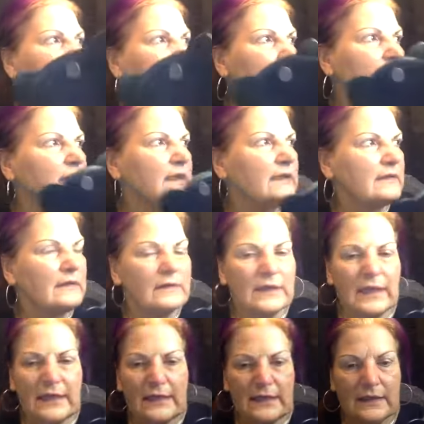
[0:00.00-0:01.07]
Really, the
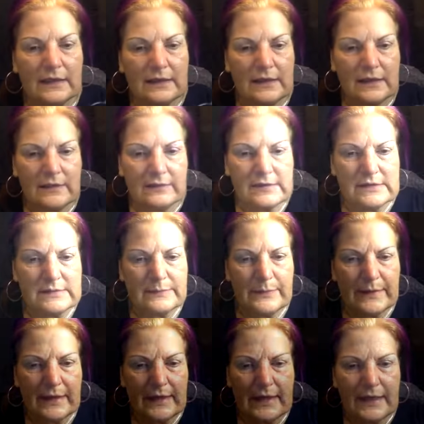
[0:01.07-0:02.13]
lighting in here is
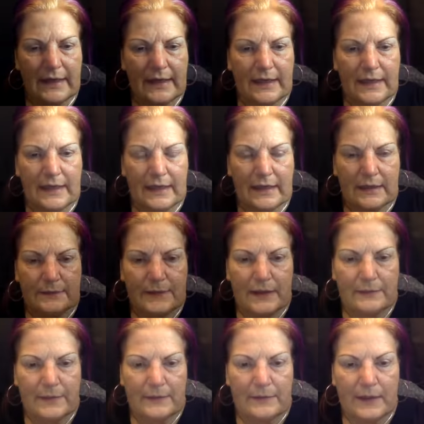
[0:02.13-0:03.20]
bad.
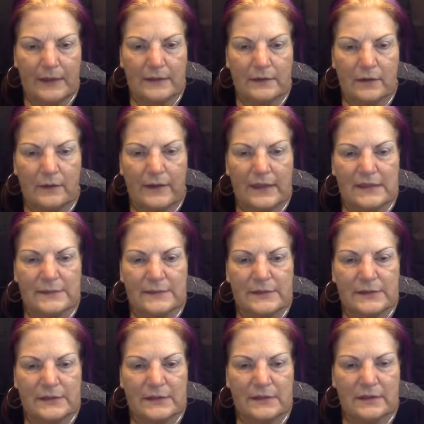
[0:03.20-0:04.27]
Oh,
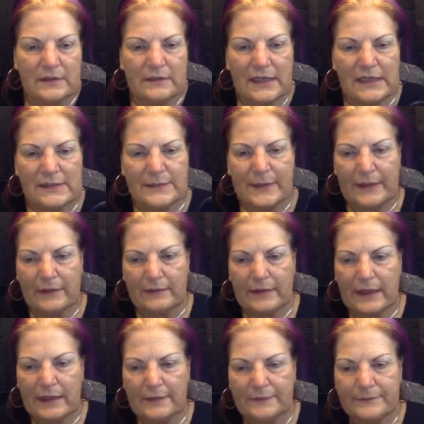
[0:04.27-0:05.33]
that's better,
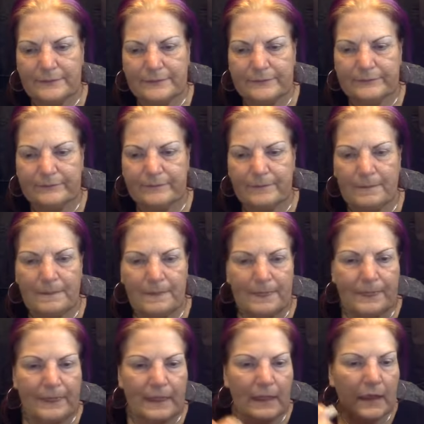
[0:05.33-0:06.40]
right?
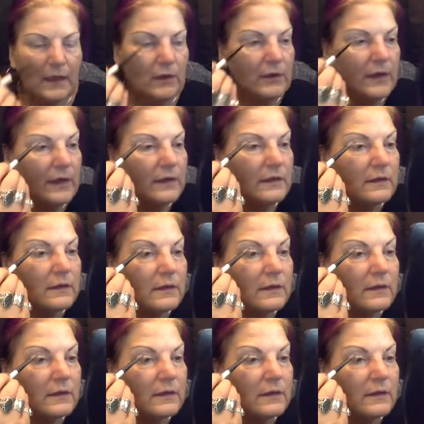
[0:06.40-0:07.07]
Okay.